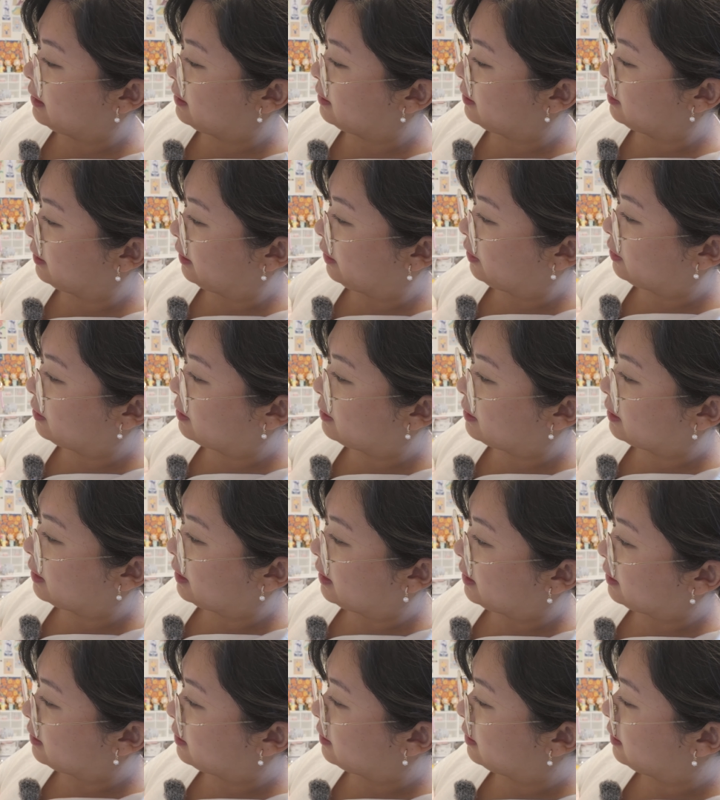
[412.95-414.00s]
This is a good
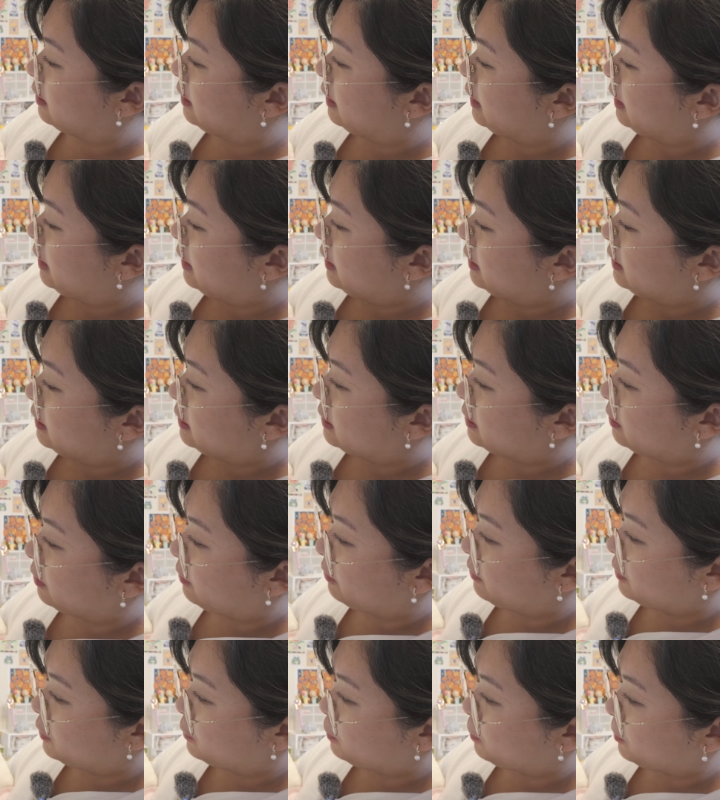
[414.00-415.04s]
size. So it
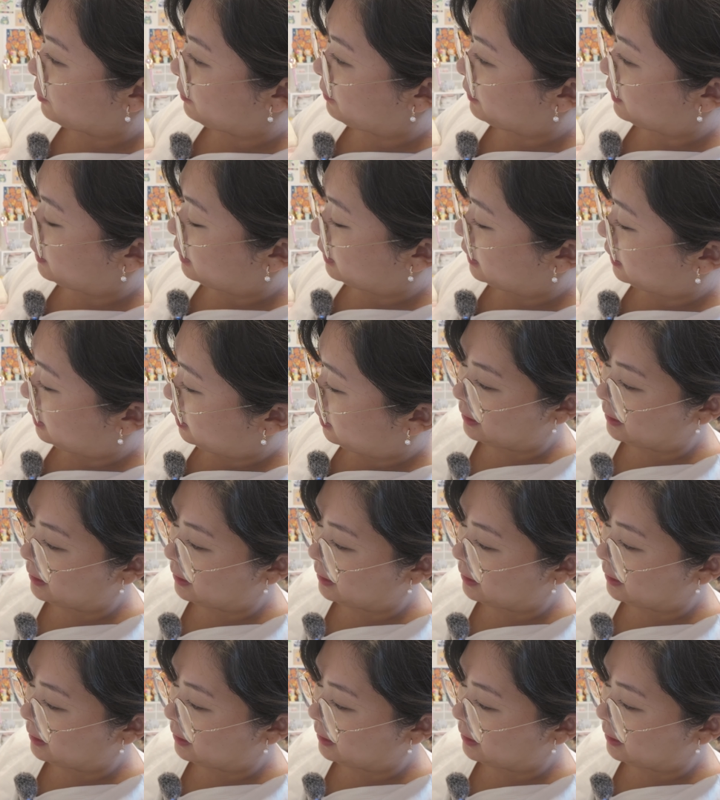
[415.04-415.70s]
fits perfectly.